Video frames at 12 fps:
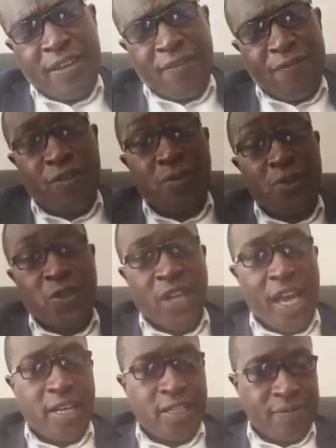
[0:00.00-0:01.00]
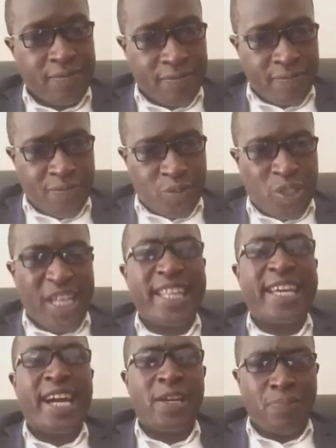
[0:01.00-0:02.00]
from society, so that they
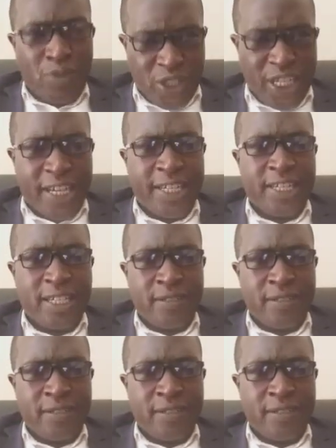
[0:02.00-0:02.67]
can protect